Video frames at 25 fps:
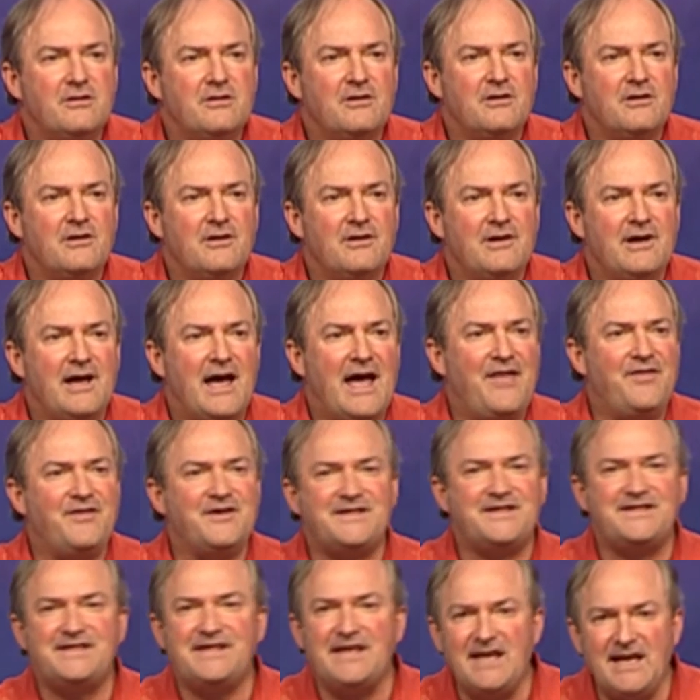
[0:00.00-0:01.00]
And this
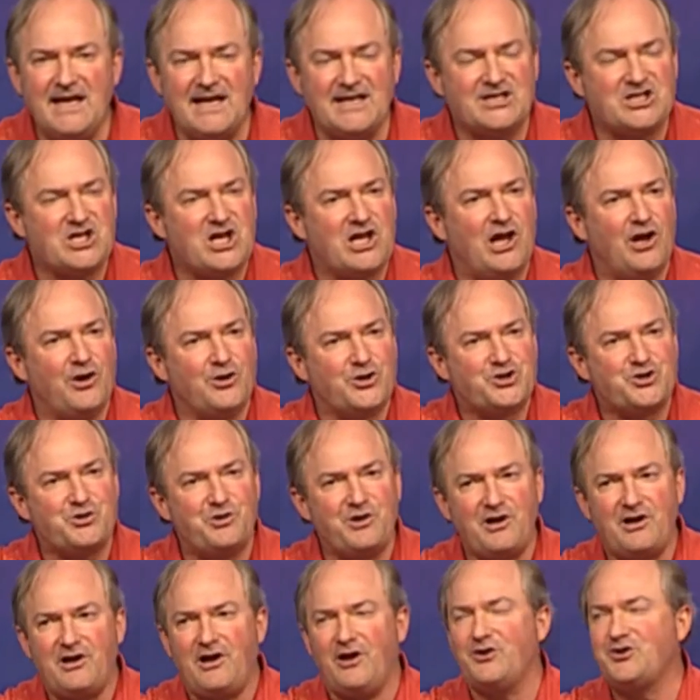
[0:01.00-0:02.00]
thing gets closer and
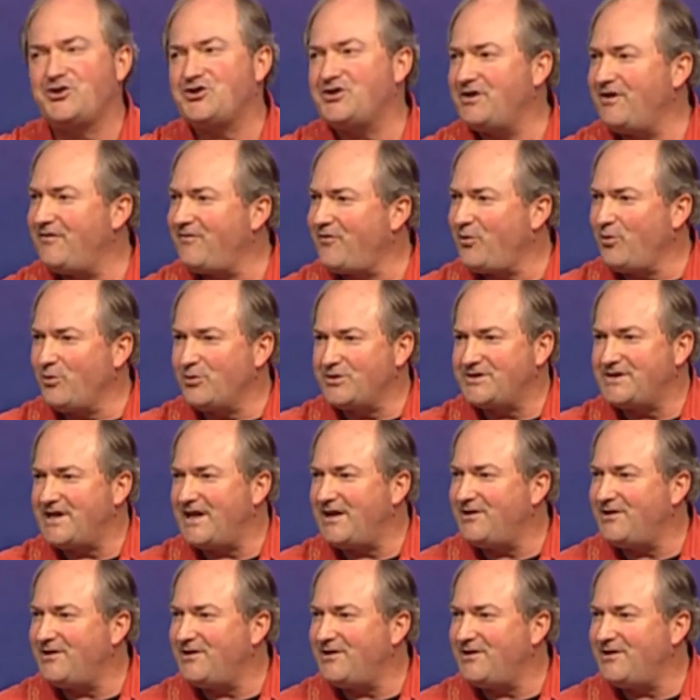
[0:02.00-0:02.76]
closer, and of course, they,